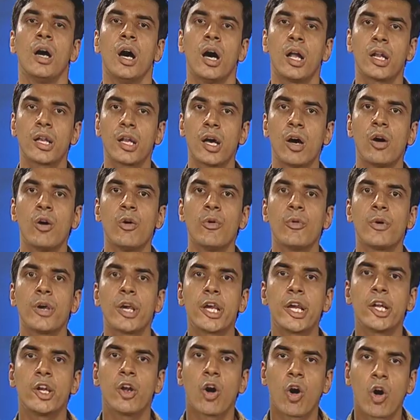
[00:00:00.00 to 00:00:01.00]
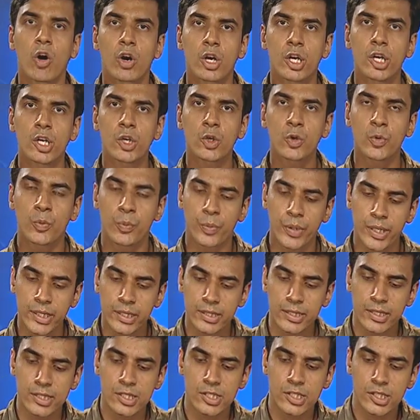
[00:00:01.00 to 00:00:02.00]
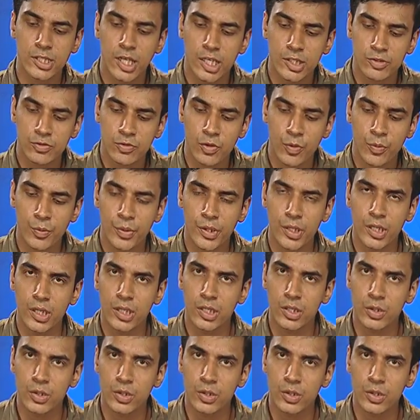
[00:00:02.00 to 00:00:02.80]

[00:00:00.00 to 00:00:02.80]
Now, in order to bring this charge from here